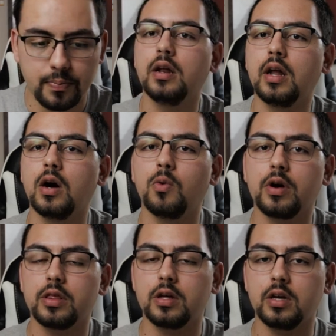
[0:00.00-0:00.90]
Now,
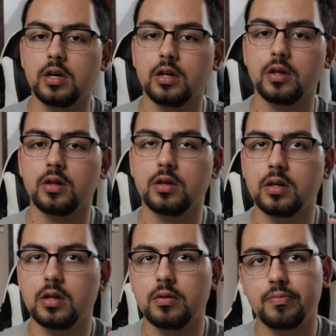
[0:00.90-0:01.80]
one of the
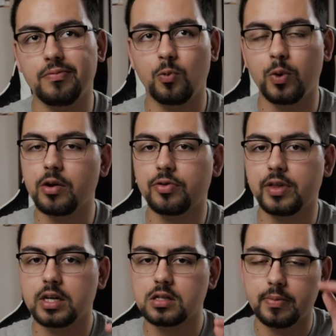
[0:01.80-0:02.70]
weird
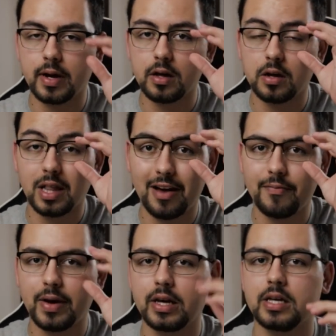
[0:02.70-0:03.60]
things about a lav
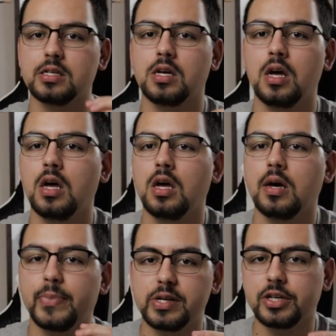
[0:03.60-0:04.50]
mic is
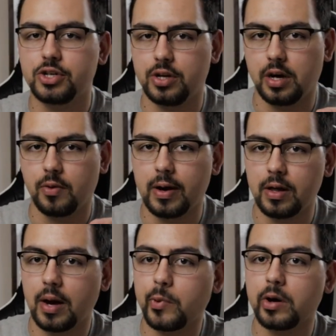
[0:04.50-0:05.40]
positioning, right?
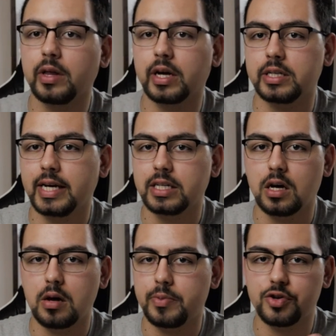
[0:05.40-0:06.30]
I'm wearing like a tank
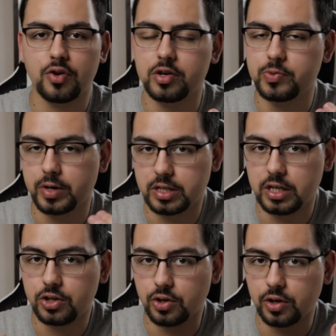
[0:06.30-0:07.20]
top. Yesterday I was wearing a
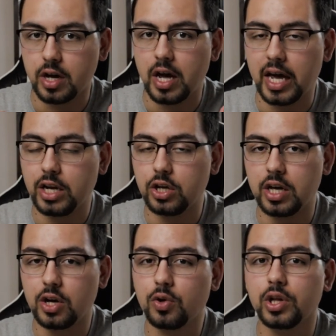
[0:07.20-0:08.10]
t-shirt, and
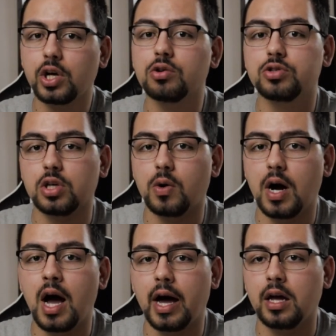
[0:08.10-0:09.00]
it only goes so
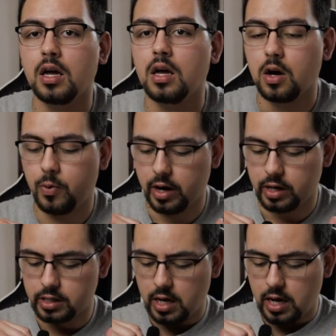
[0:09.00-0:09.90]
high.
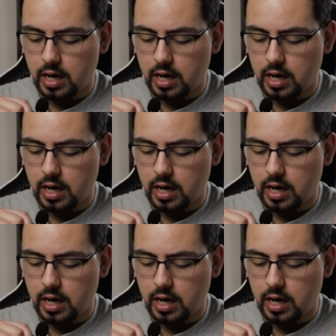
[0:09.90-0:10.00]
Whereas